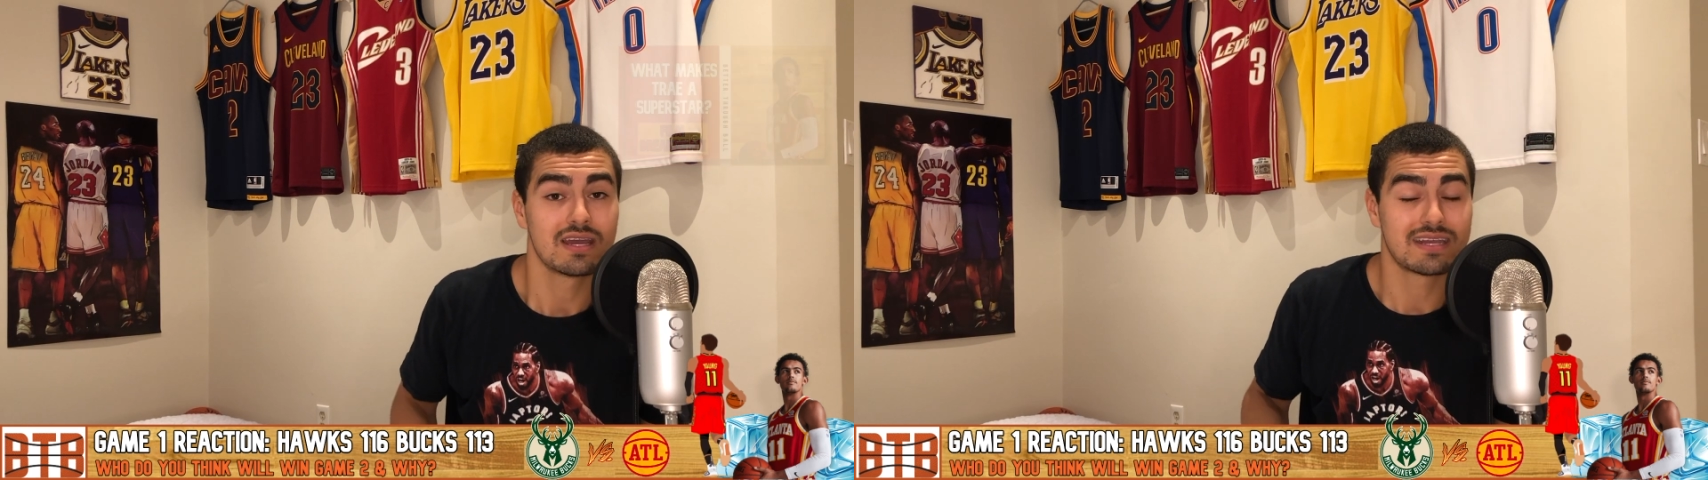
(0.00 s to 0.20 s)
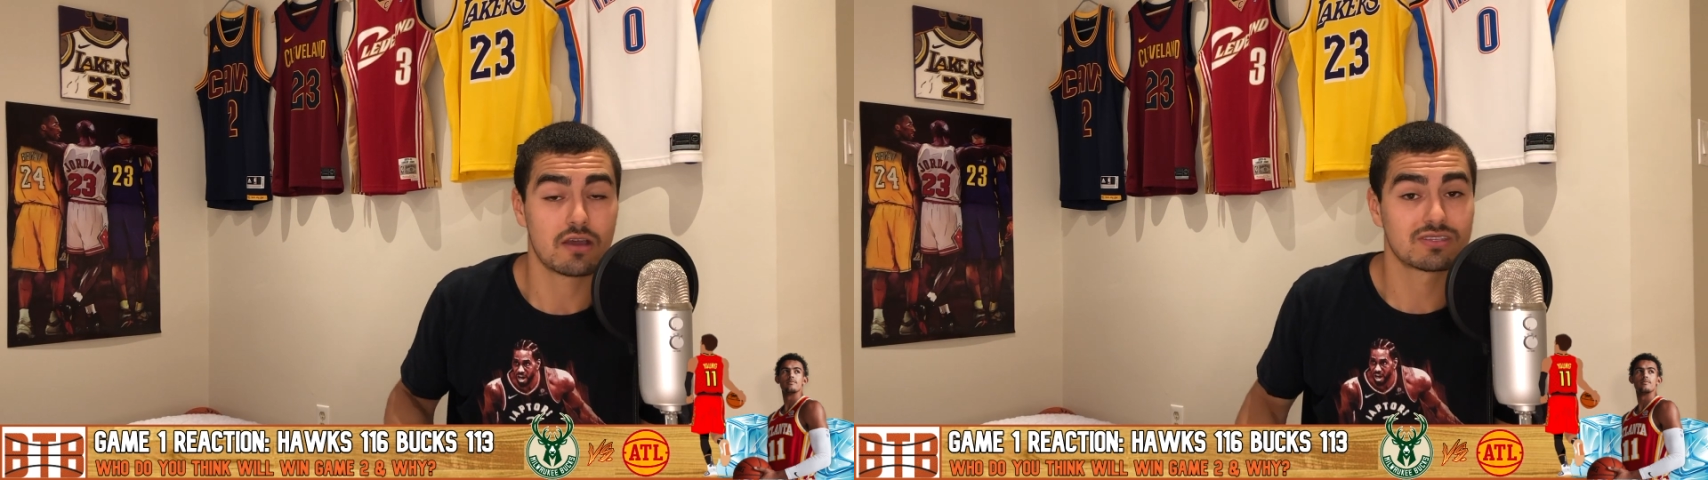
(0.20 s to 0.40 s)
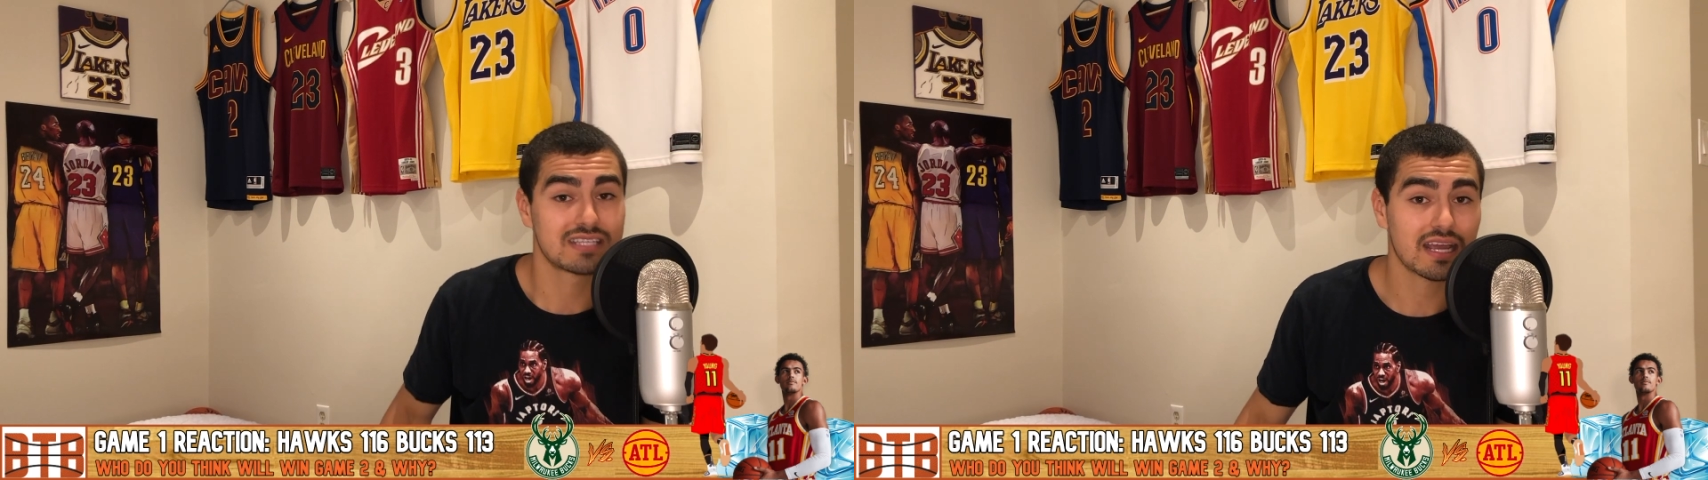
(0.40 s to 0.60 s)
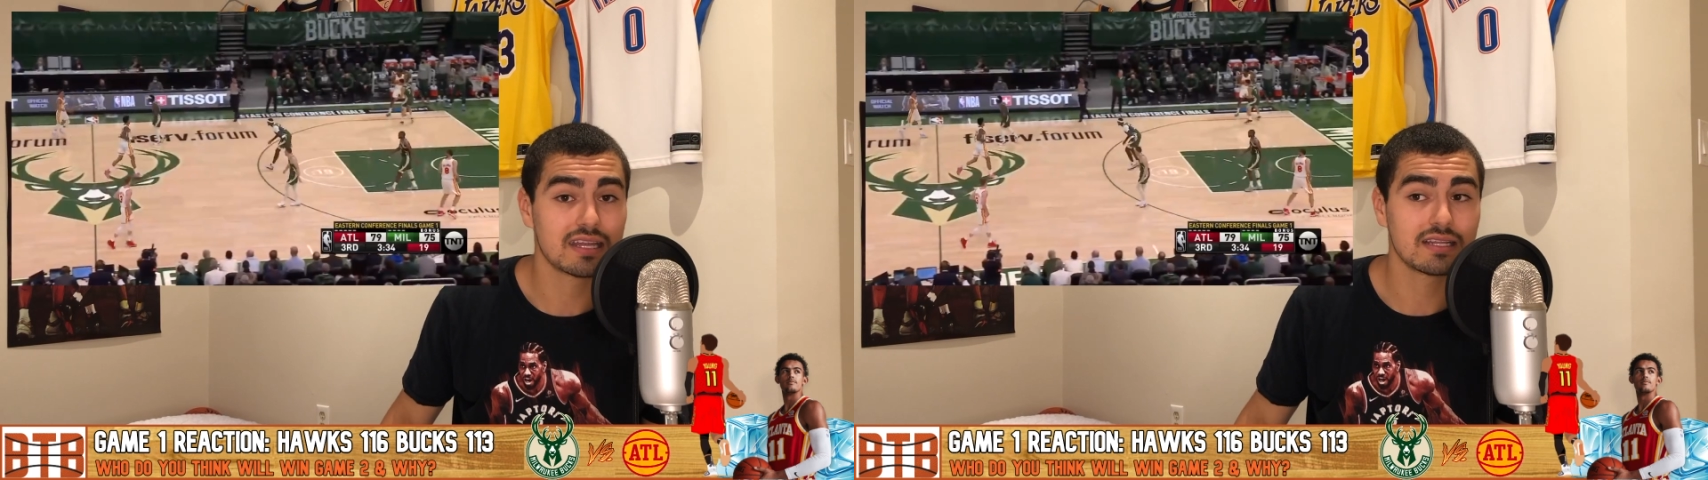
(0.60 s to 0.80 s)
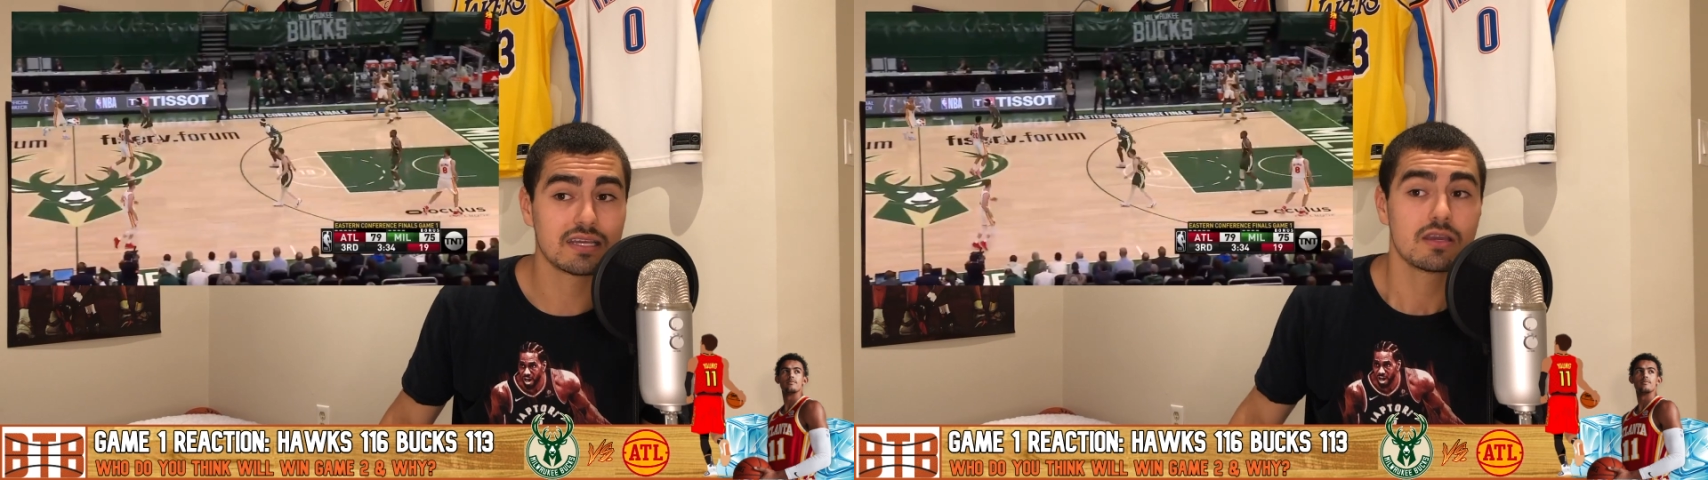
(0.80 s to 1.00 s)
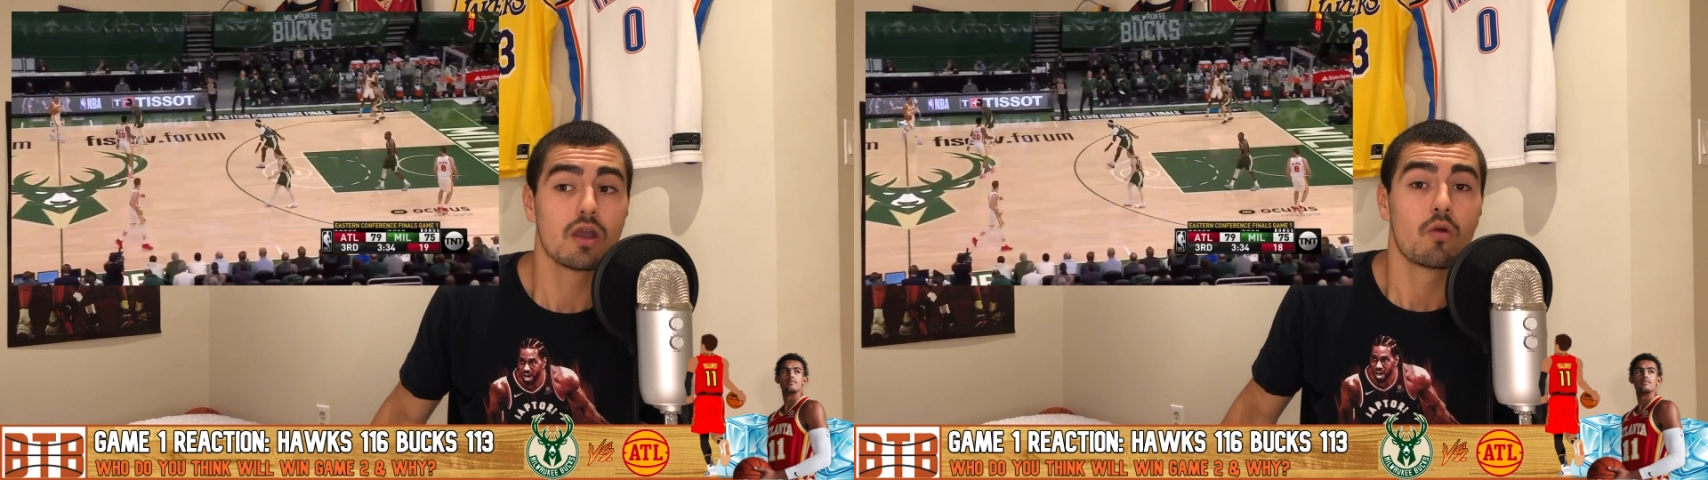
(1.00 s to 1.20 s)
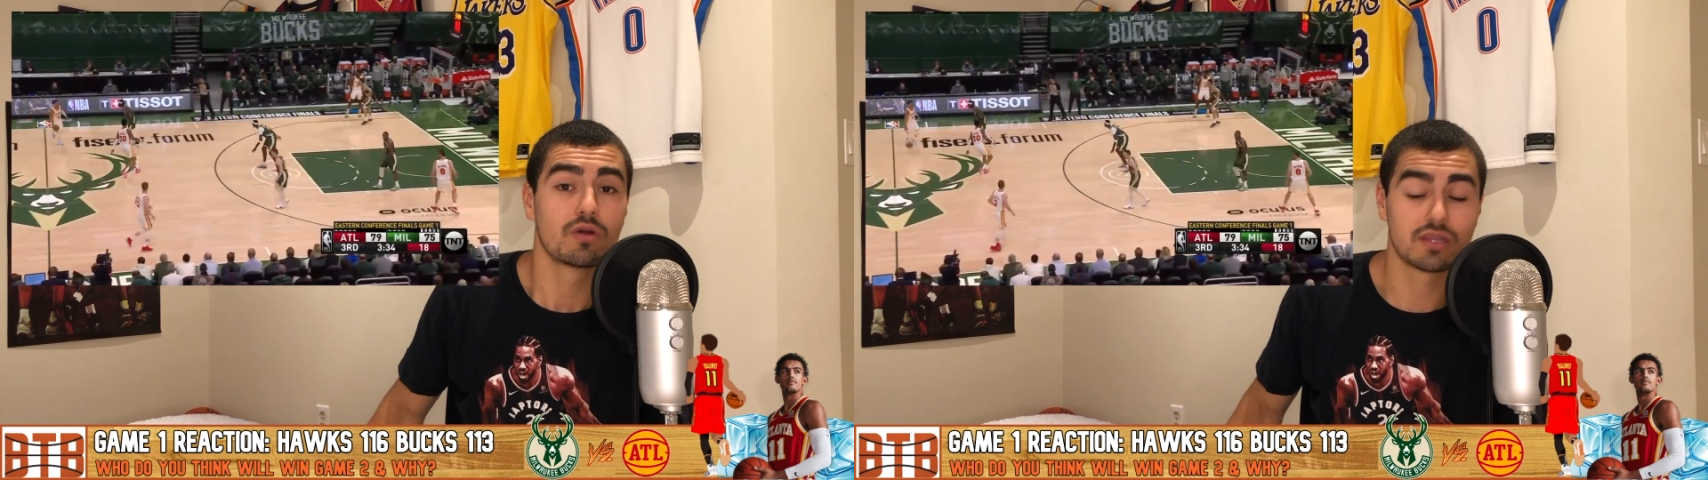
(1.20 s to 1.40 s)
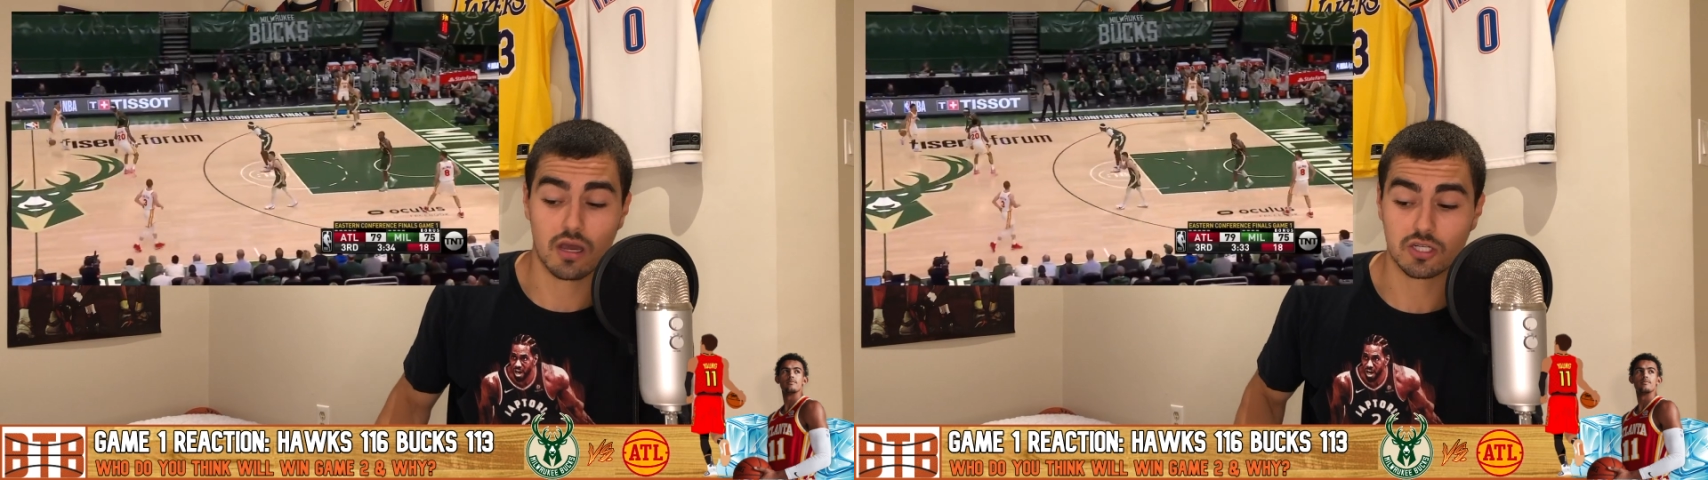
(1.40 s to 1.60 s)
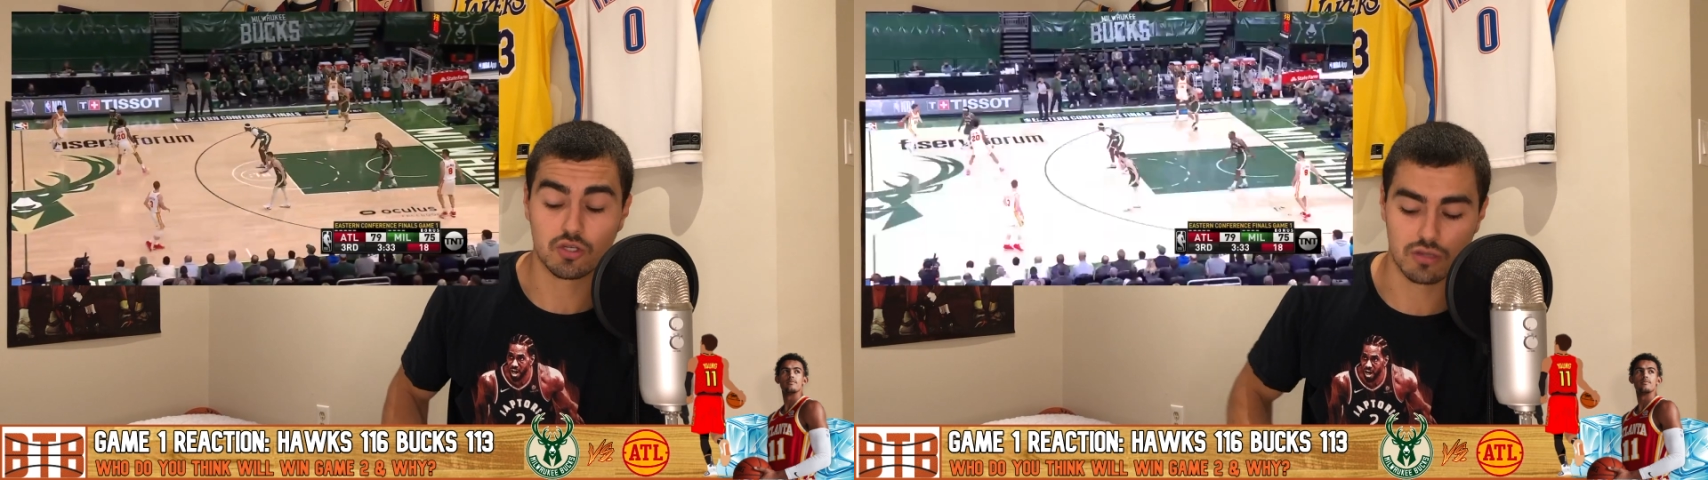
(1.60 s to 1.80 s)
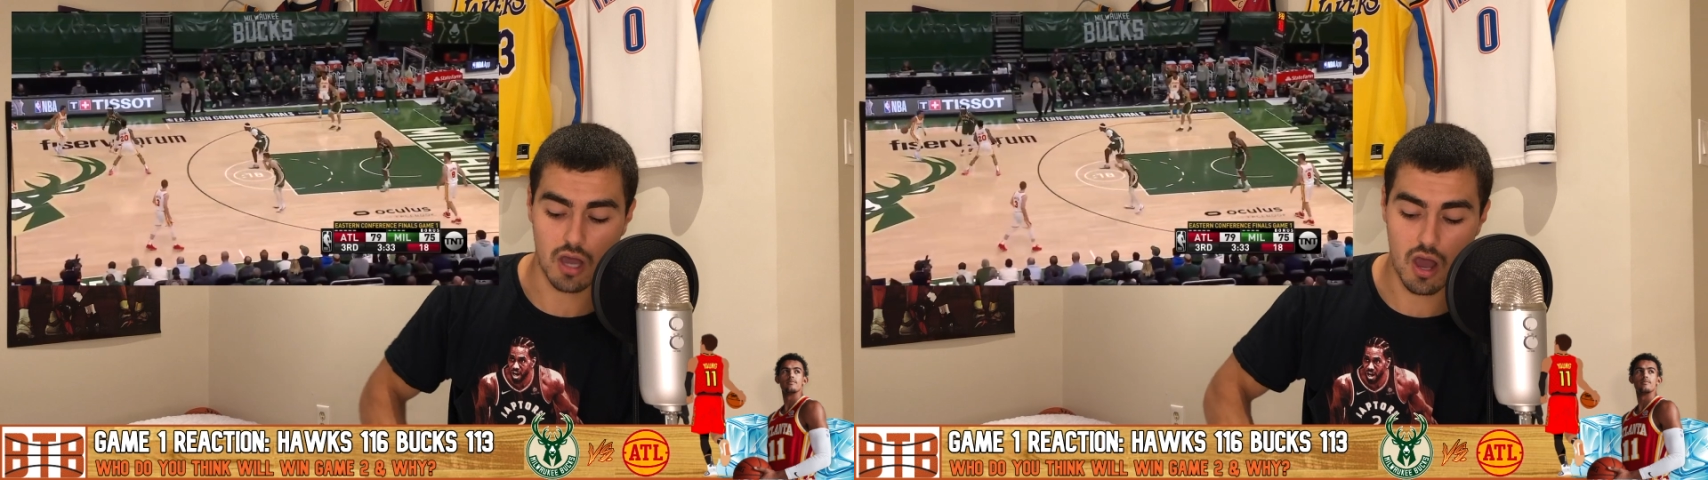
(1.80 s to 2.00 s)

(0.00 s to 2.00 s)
Now, secondly, what the